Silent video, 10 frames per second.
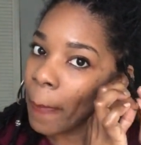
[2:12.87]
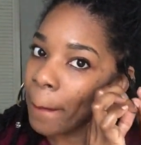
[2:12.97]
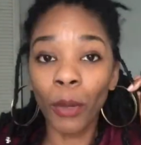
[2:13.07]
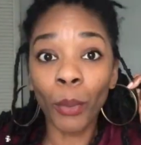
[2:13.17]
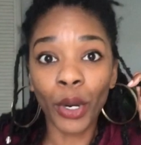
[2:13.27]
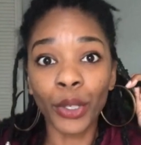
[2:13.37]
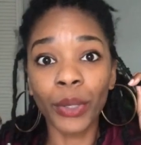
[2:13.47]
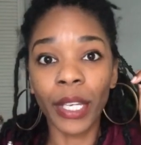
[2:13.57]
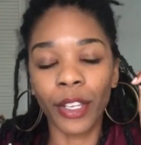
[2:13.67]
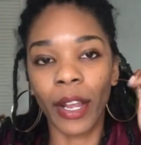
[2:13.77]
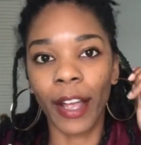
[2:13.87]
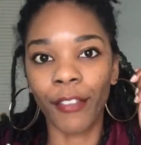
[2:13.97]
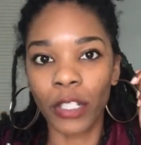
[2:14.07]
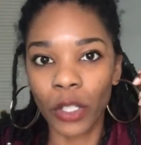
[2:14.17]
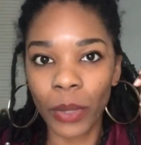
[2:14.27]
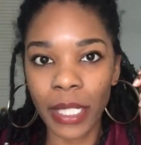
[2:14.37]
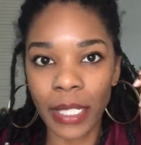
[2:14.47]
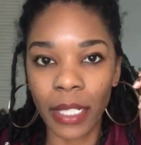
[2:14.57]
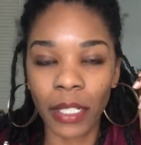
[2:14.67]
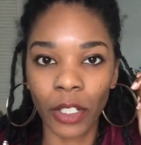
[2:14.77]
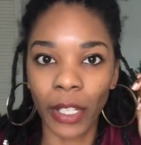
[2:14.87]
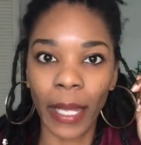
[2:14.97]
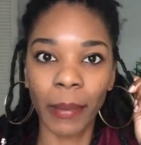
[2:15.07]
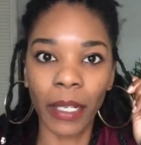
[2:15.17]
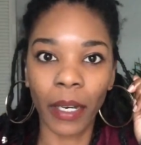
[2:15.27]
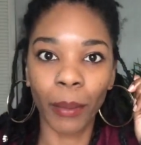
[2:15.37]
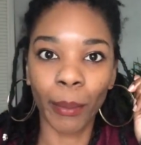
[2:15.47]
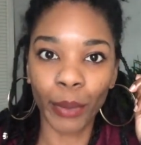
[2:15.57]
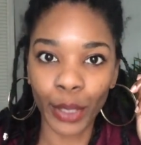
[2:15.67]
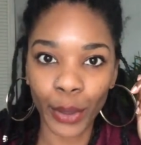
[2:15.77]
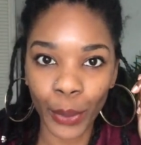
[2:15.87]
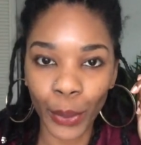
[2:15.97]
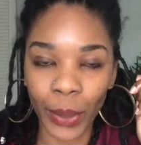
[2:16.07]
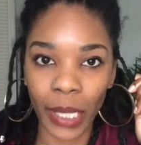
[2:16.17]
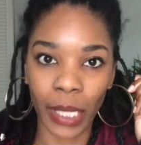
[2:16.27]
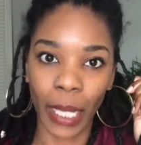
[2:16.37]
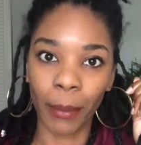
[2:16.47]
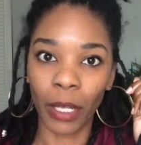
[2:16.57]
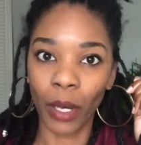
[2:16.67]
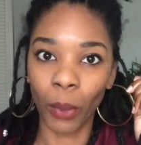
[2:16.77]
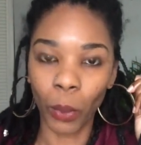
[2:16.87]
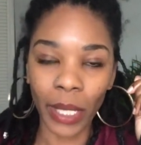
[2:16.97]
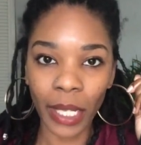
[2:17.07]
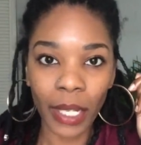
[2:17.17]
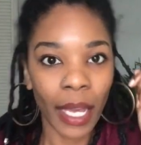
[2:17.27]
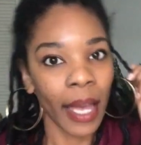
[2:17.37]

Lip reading: the more you get your hair retwisted, you know, they become brittle and then they become weak,